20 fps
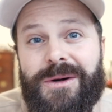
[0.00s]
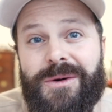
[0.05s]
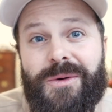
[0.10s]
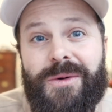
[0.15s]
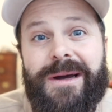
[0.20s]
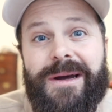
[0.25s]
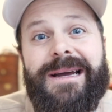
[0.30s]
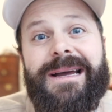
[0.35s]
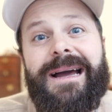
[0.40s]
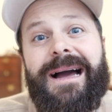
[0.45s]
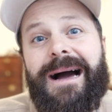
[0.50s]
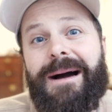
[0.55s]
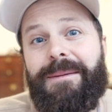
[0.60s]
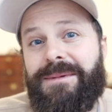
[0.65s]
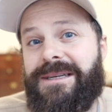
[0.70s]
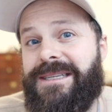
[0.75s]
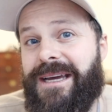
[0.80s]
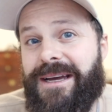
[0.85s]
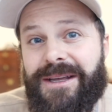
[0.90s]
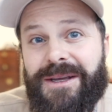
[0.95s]
quick, I'm
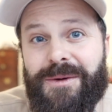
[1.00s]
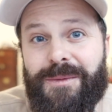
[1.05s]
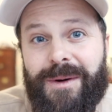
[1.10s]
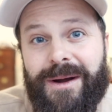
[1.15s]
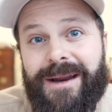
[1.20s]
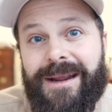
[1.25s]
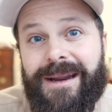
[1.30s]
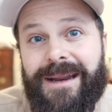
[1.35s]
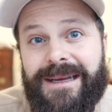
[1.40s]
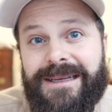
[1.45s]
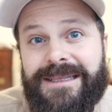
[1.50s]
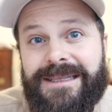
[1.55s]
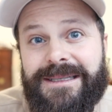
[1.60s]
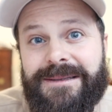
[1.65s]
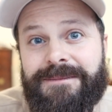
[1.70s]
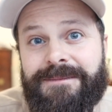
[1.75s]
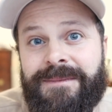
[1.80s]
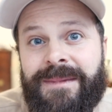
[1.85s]
going to tell you what it is.